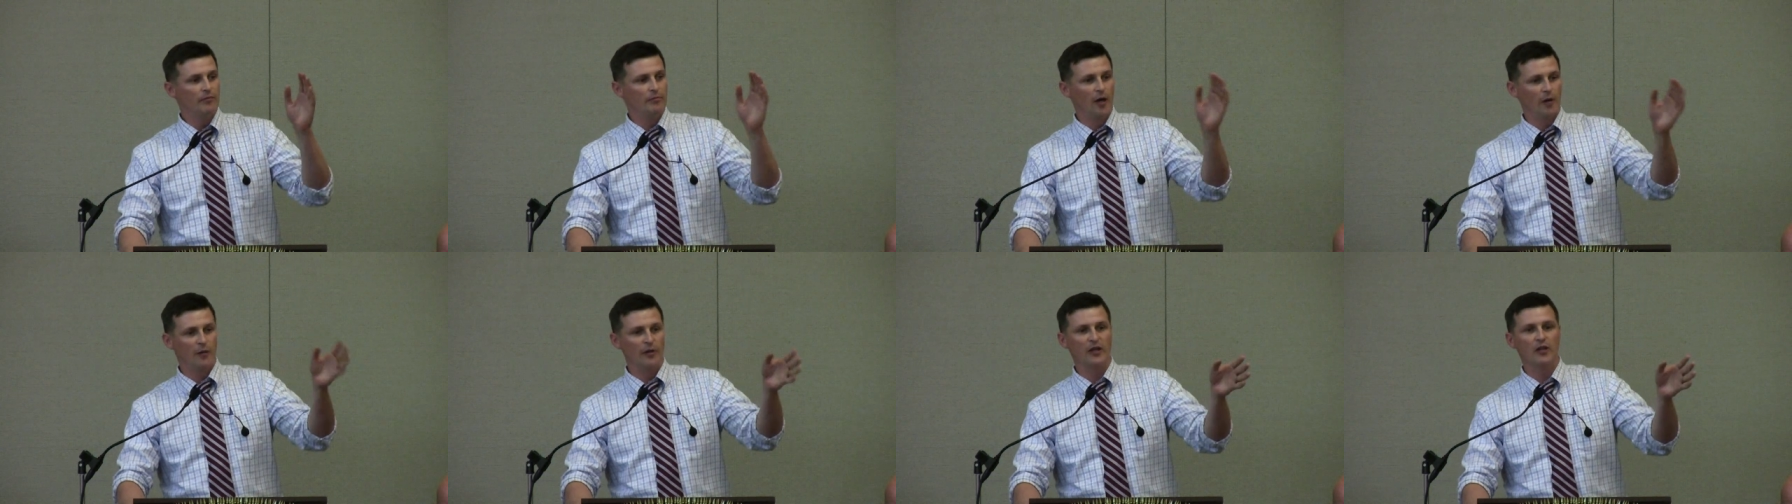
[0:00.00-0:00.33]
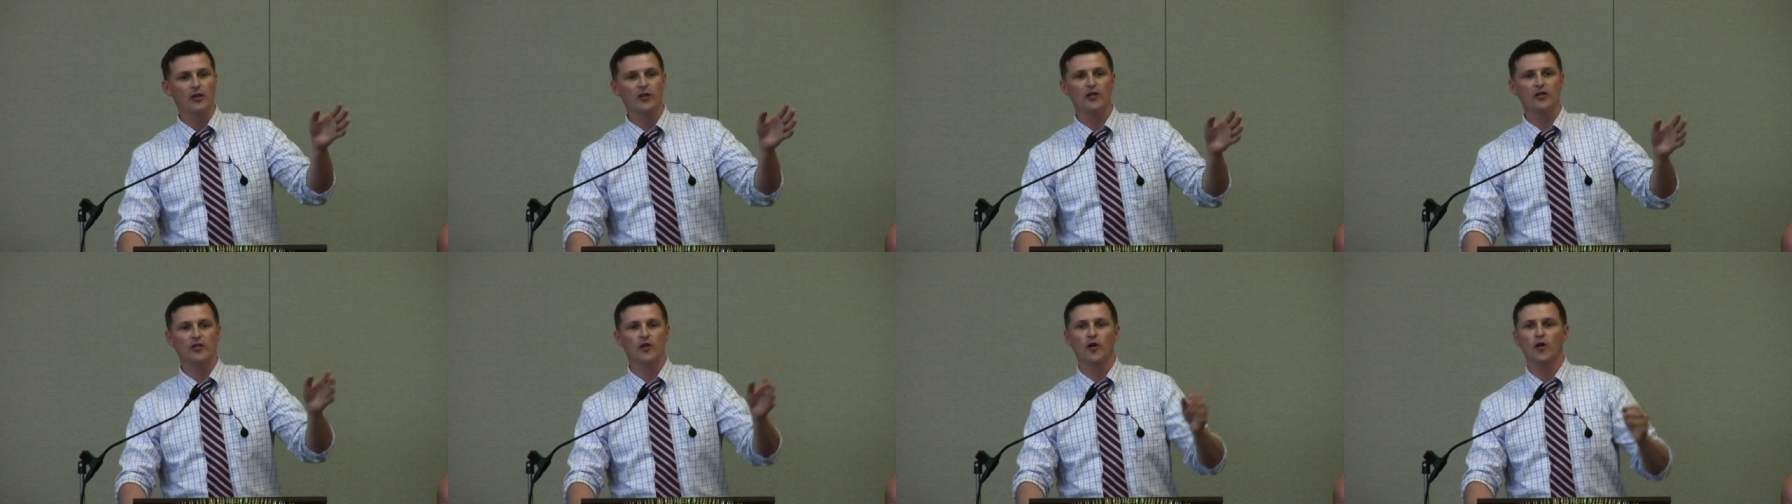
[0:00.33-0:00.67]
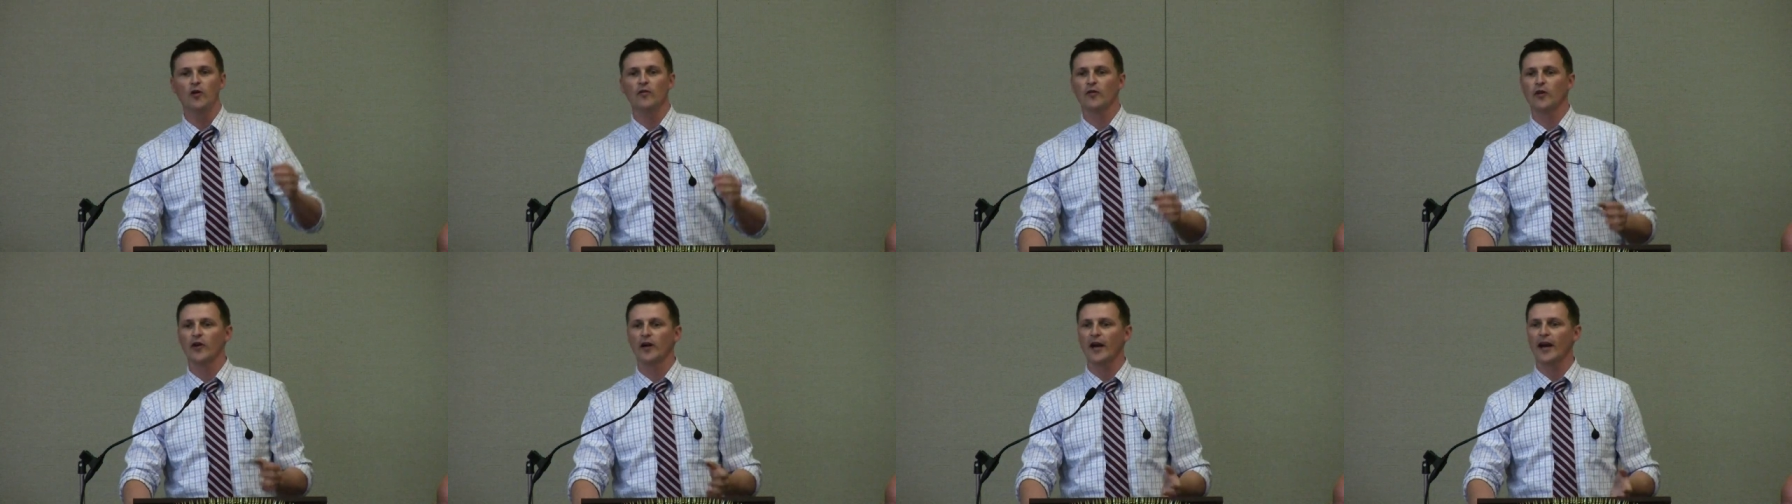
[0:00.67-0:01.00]
But we looked
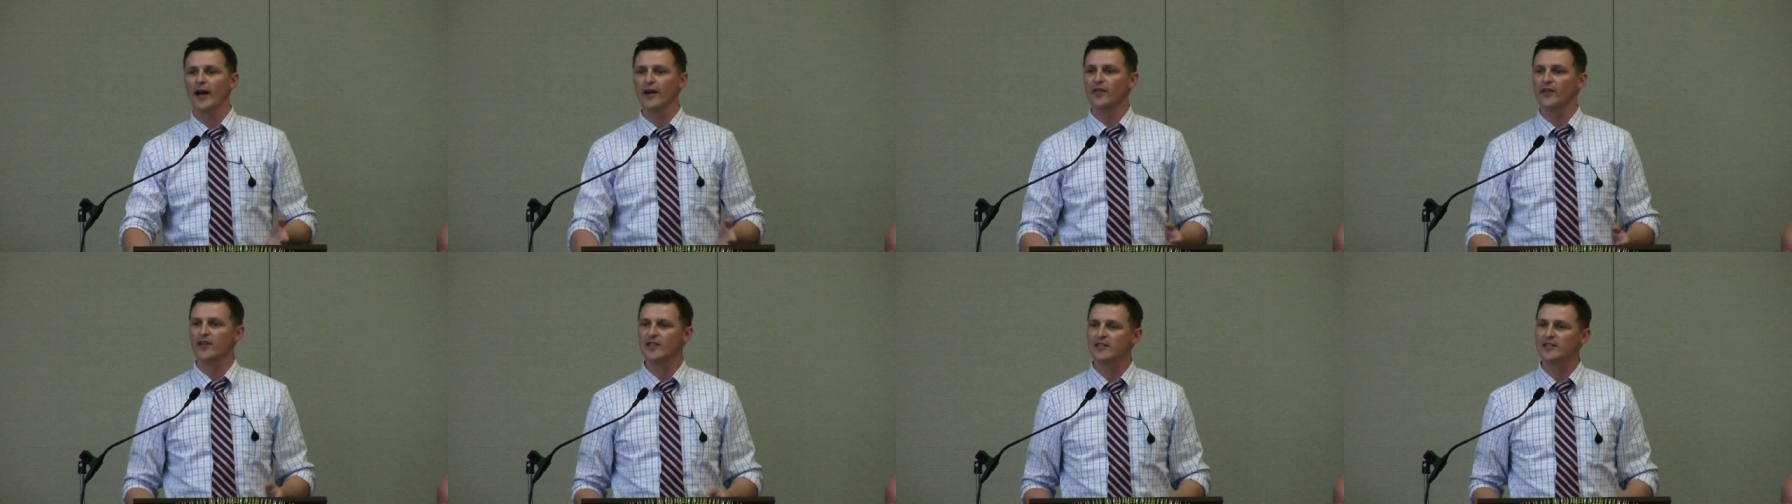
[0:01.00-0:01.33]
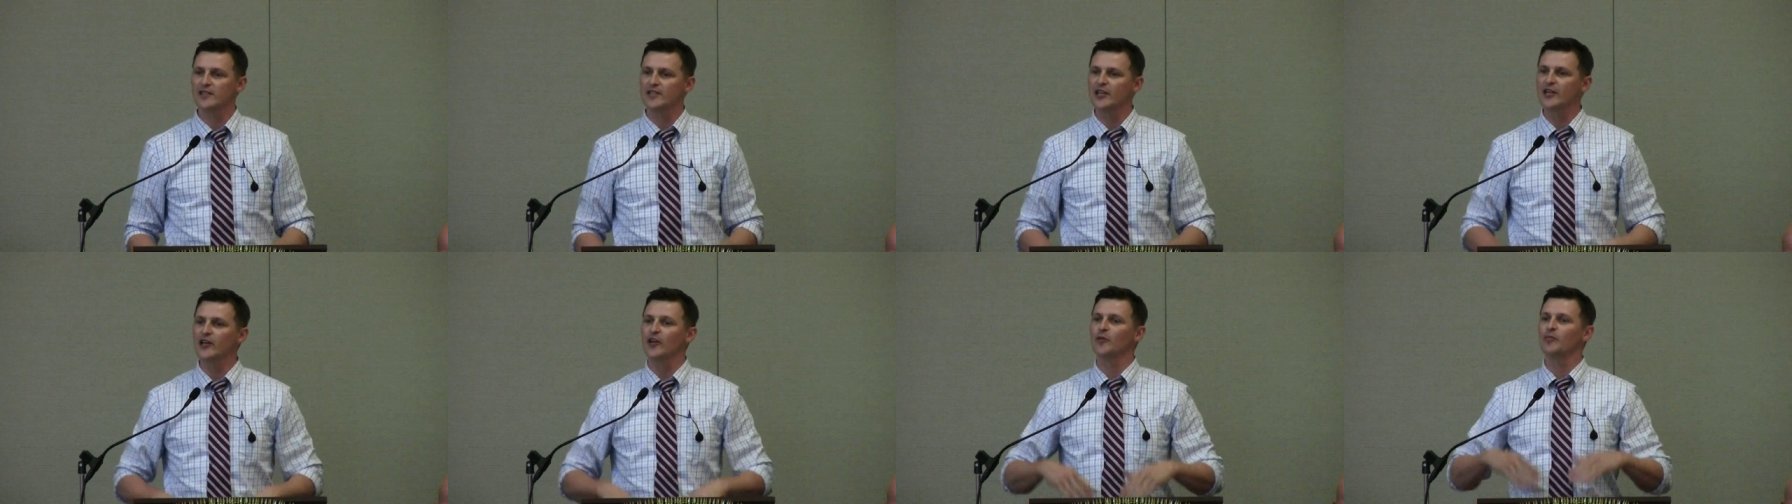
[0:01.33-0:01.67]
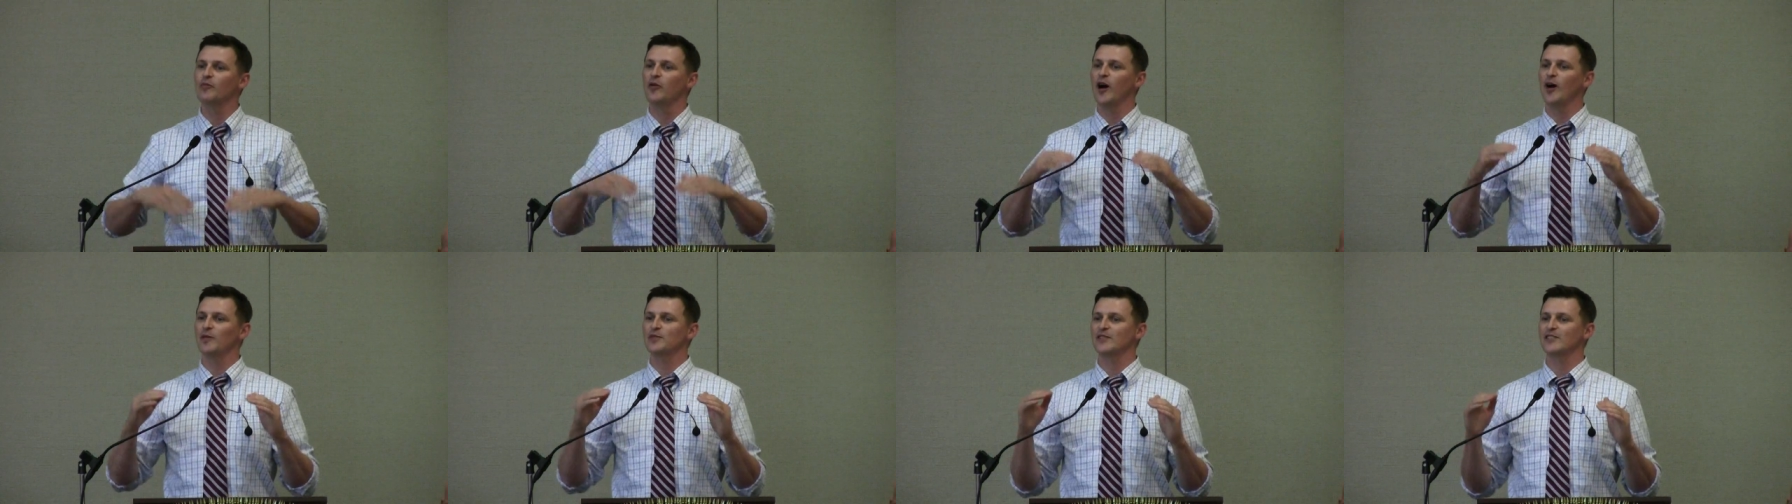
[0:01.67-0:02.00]
over, and this deer
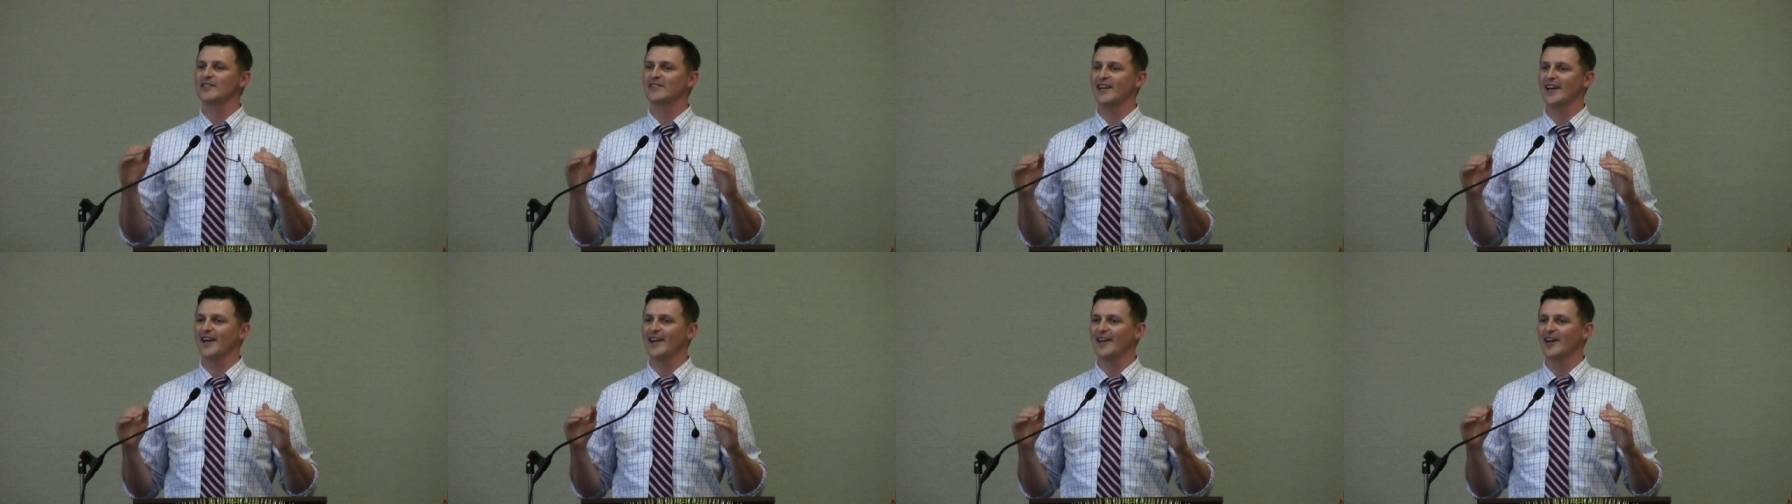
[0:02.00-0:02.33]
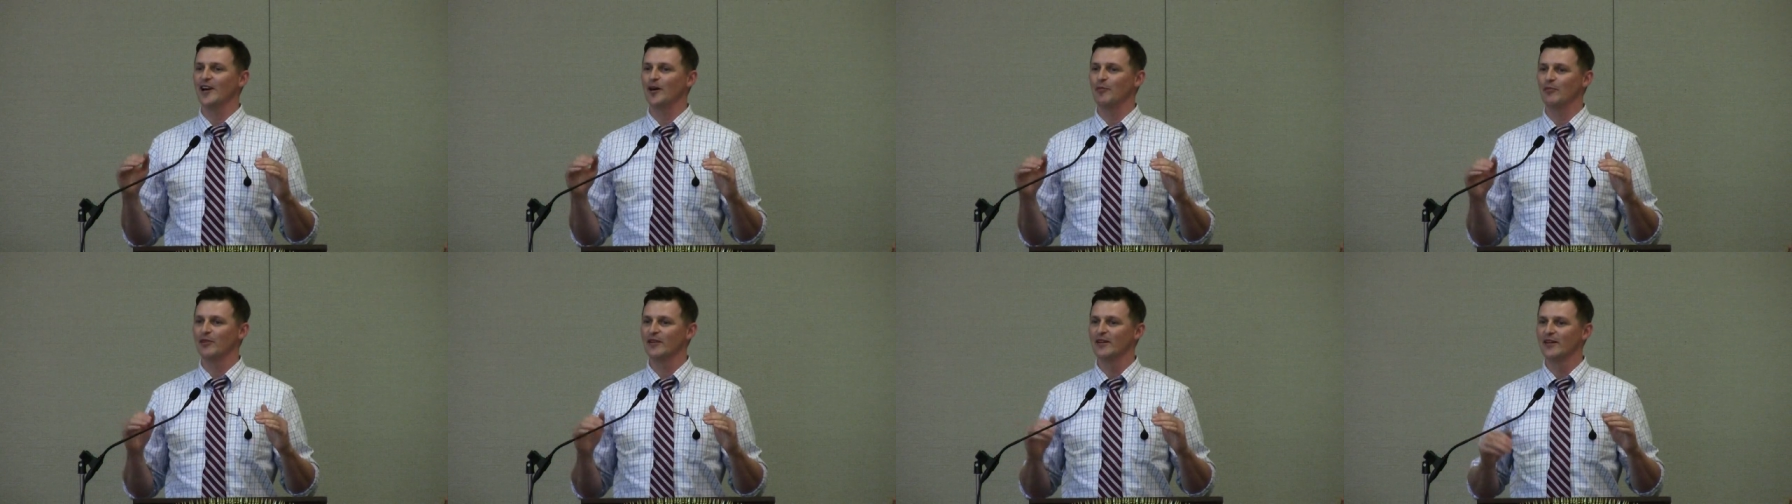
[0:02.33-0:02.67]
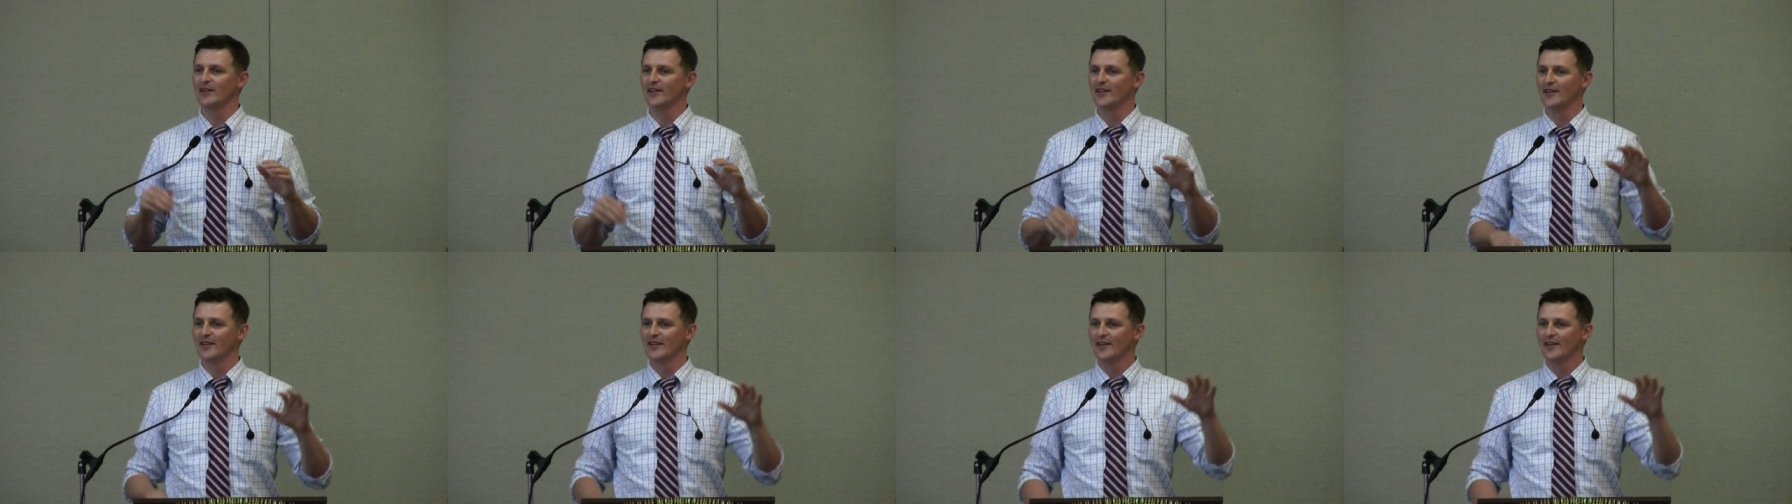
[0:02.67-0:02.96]
pops its head up